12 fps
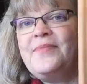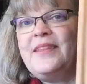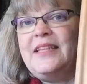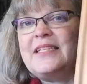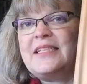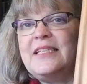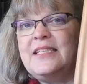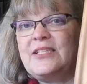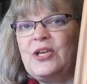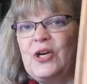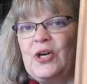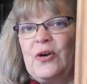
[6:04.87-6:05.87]
This is
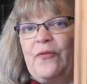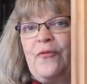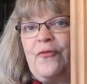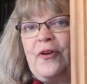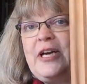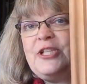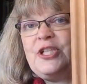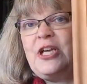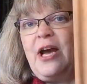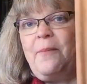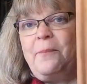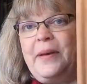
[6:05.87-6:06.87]
her fresh
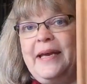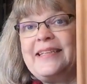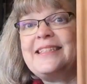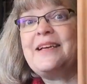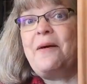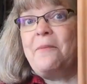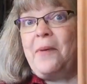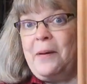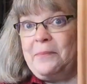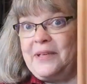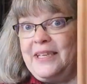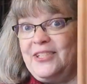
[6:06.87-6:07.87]
picked
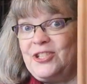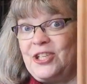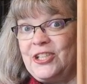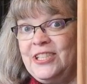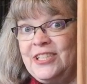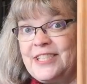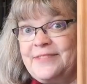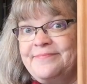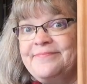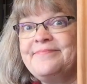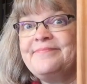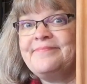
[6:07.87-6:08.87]
pumpkin chart.
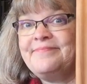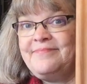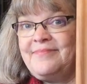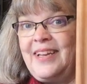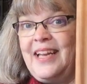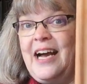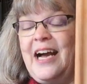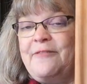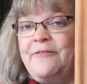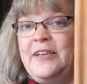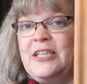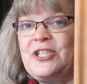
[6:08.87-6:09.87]
I
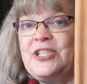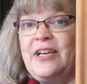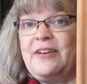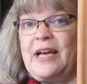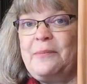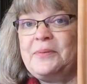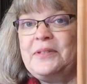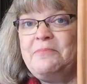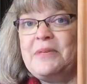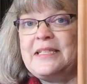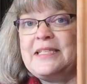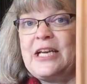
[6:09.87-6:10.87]
finished it a couple of
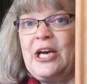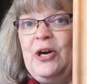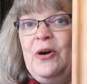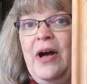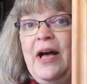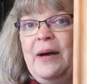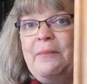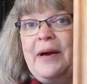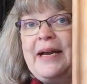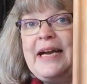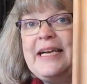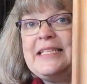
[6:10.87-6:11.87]
months ago.
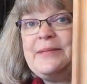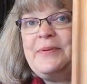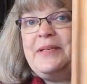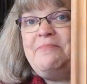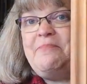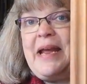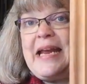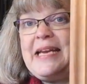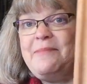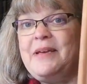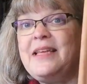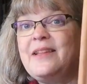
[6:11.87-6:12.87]
My husband
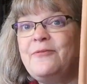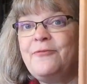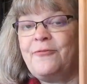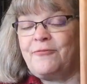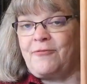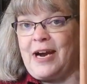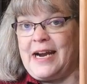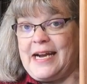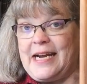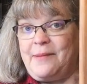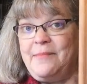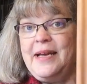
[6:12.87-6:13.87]
made me the
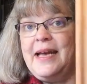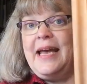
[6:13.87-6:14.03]
frame